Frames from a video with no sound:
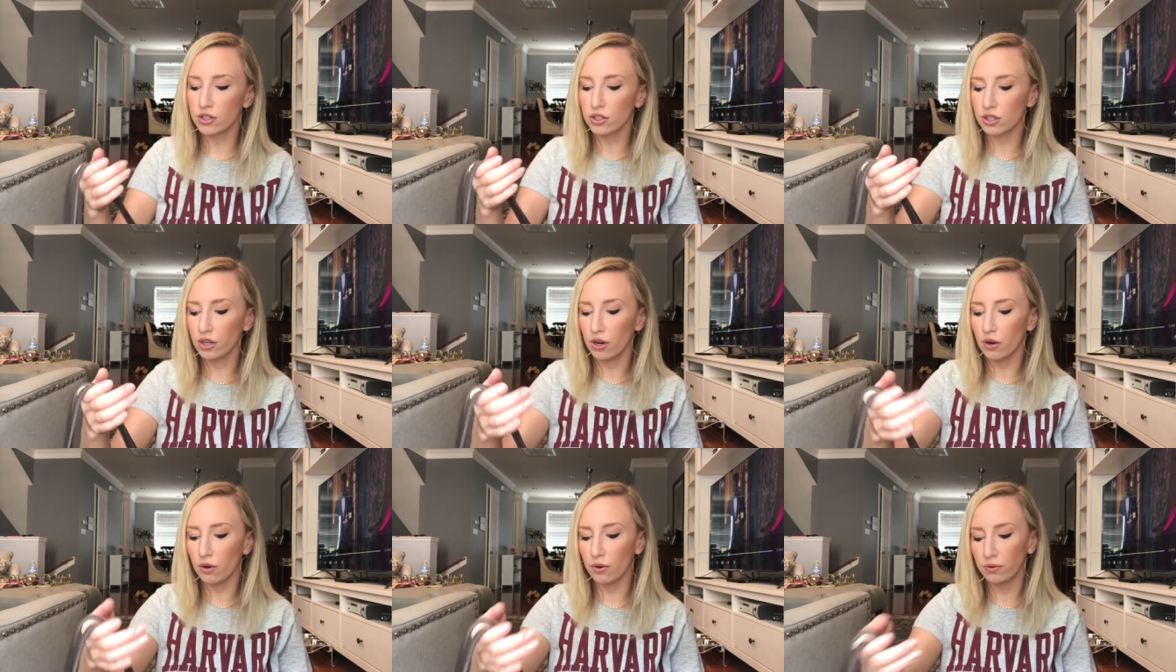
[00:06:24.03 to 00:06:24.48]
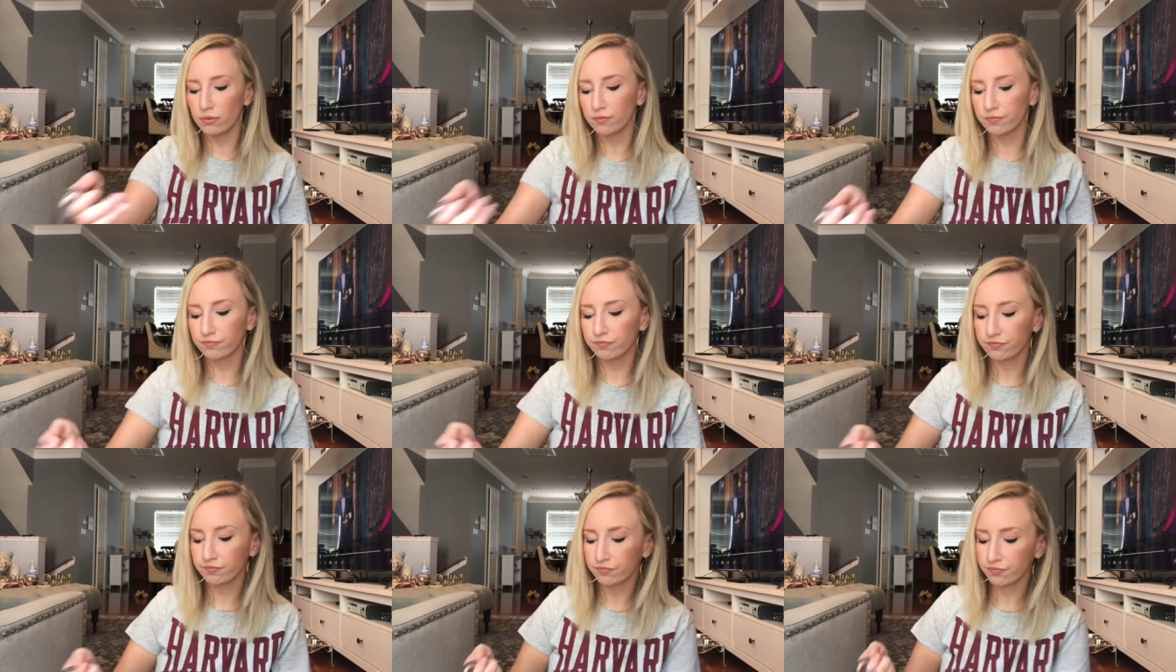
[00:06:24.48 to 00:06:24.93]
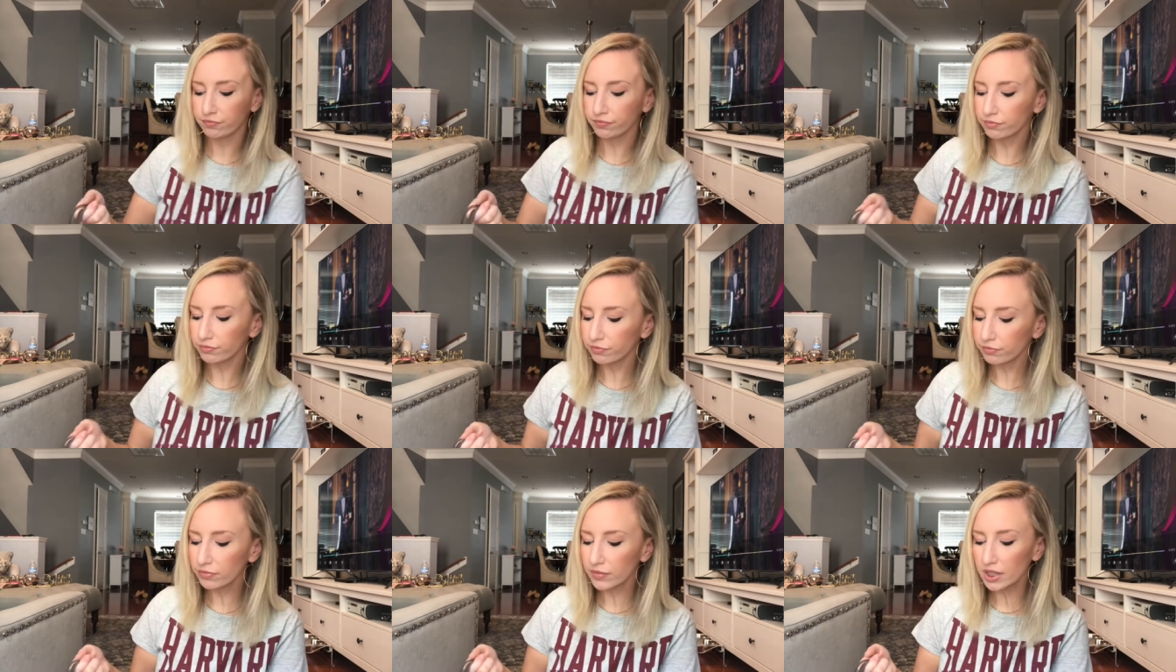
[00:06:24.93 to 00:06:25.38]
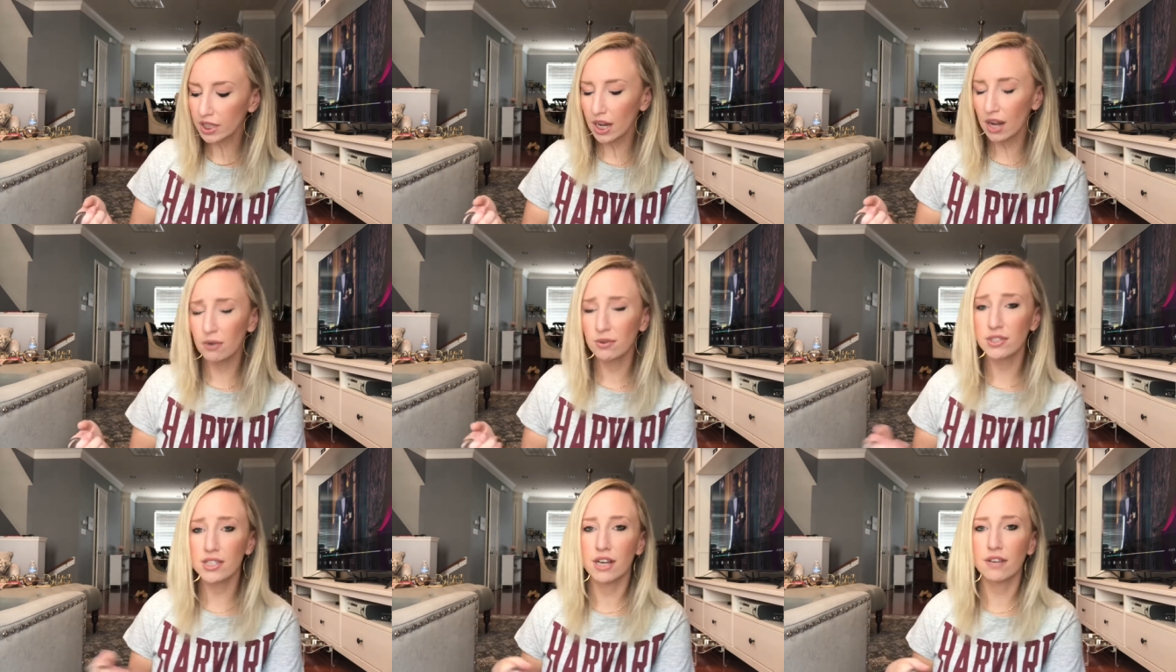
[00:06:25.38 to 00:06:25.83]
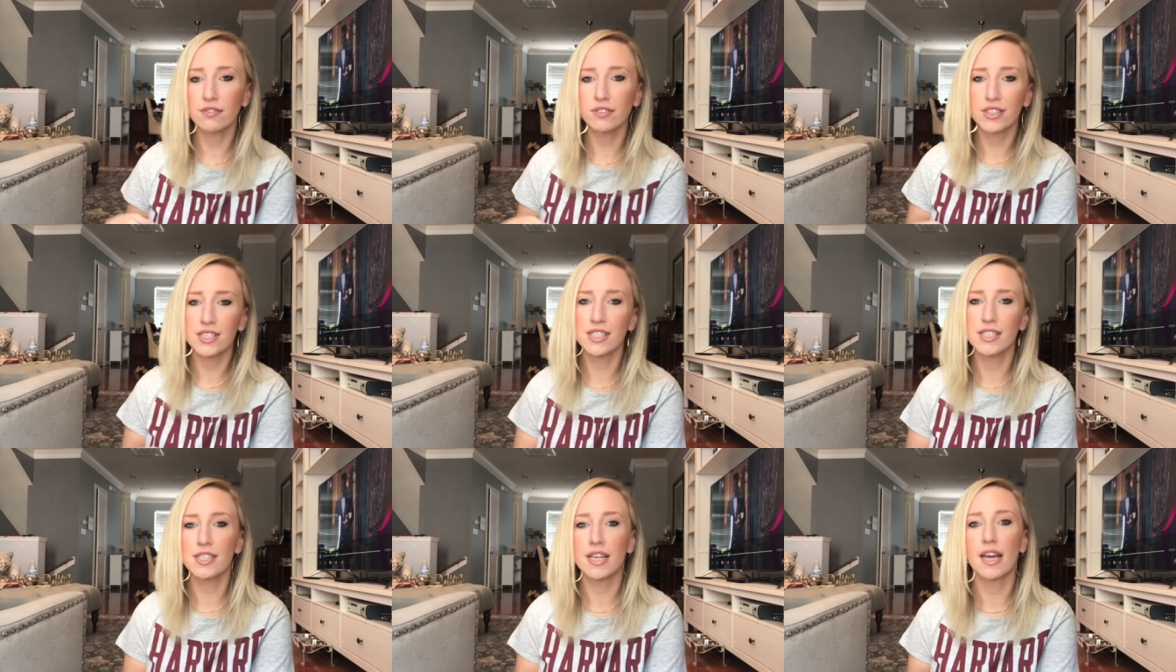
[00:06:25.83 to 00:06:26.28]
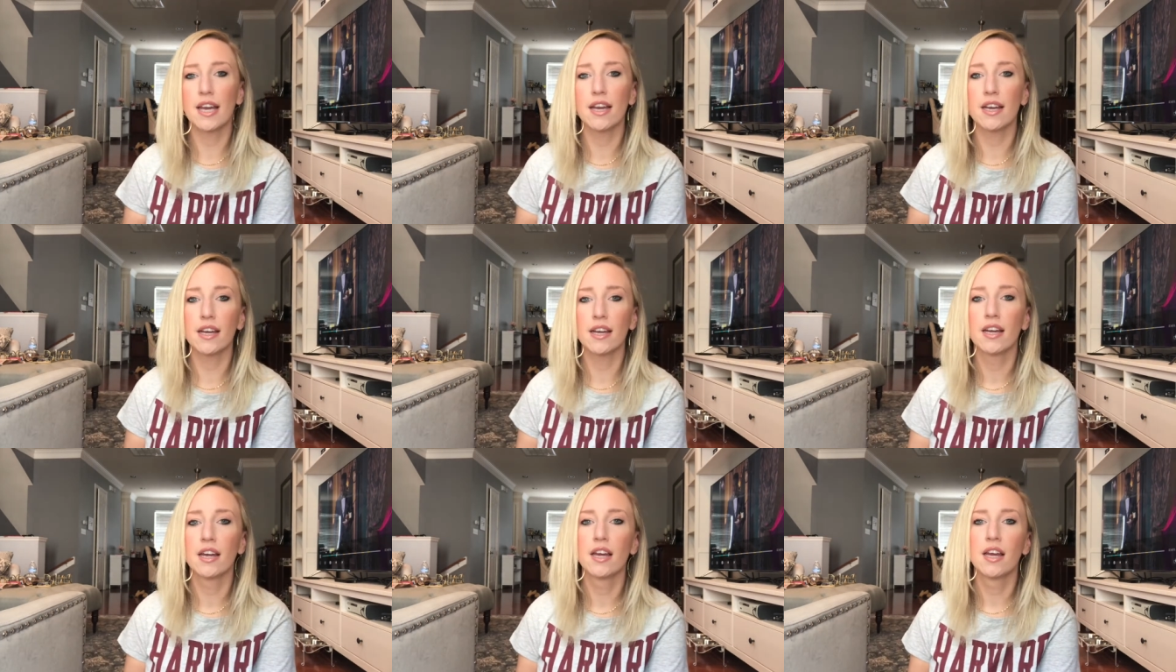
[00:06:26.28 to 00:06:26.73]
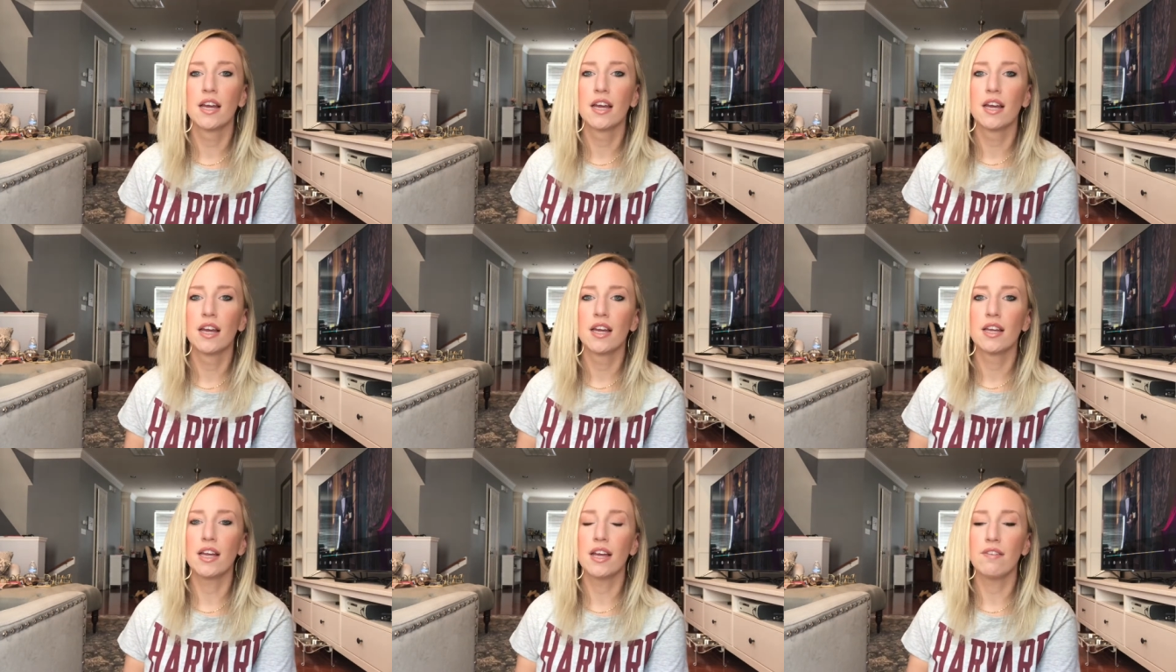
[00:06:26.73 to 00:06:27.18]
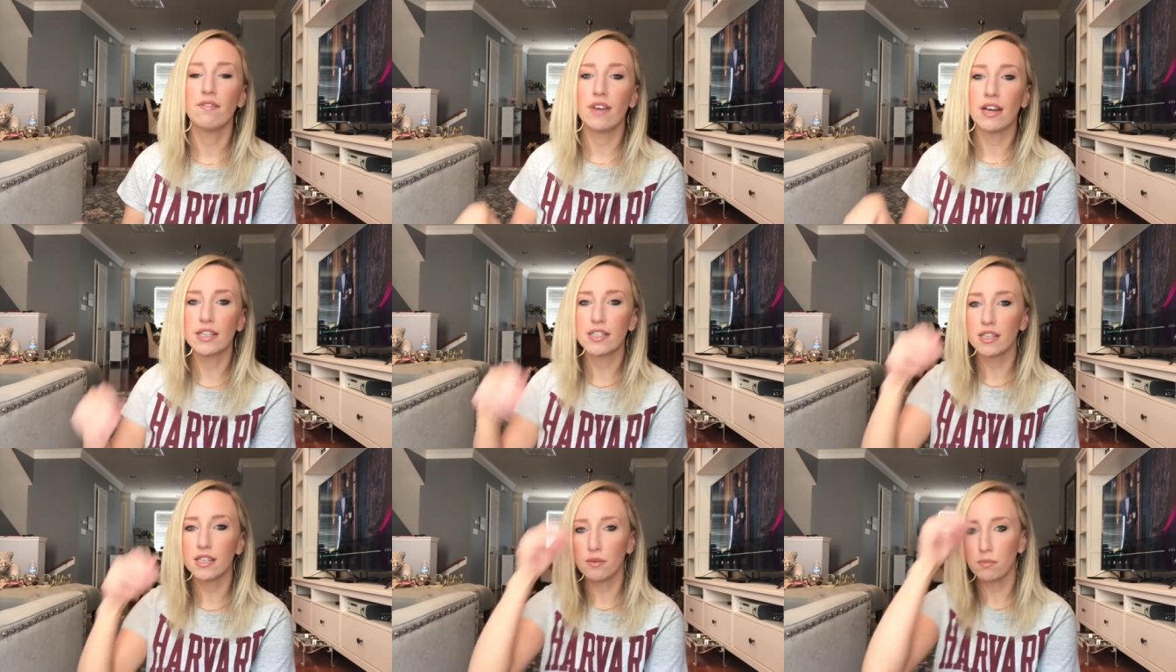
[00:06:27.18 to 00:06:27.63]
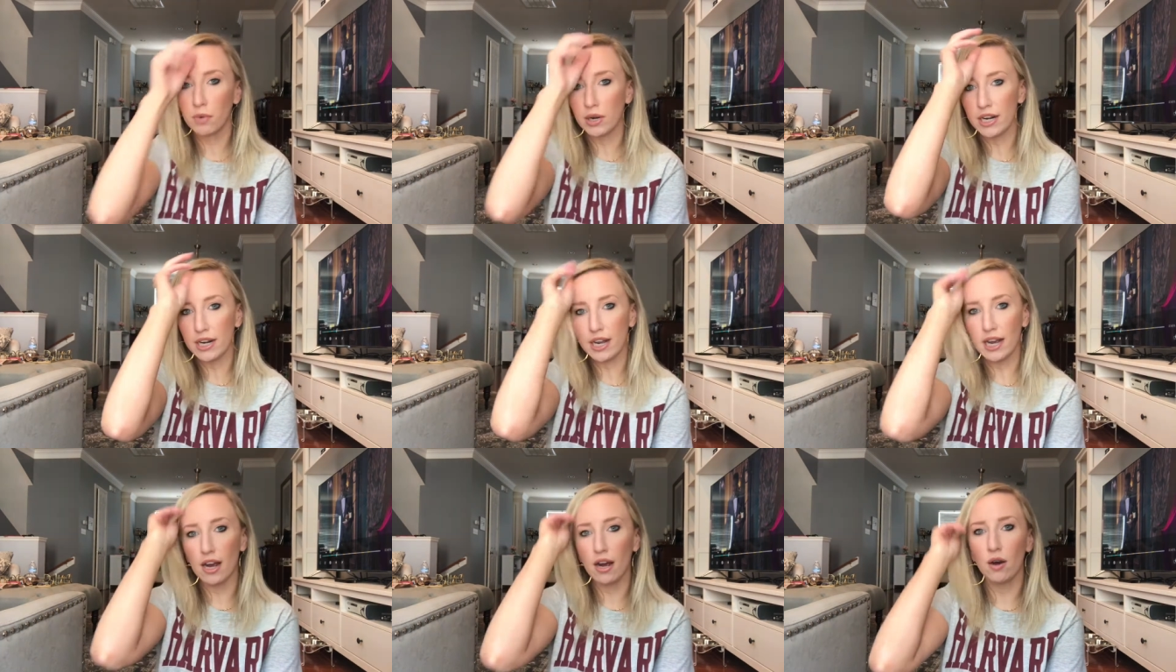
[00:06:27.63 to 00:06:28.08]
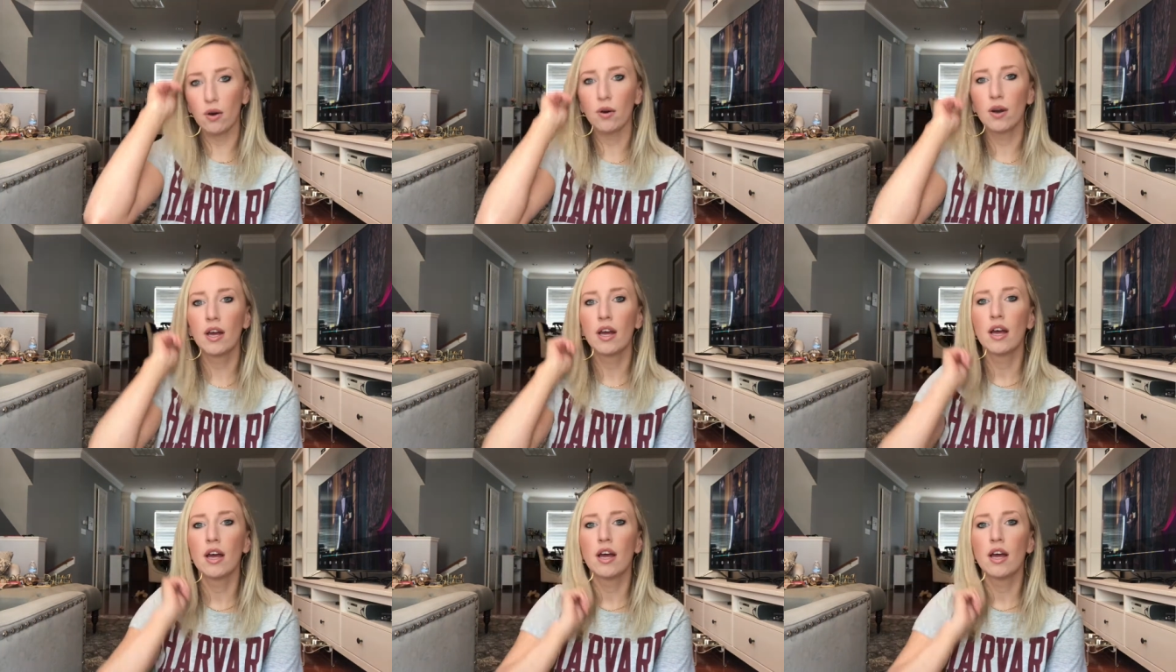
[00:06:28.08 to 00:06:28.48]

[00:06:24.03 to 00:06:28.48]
So I would definitely say invest in one now.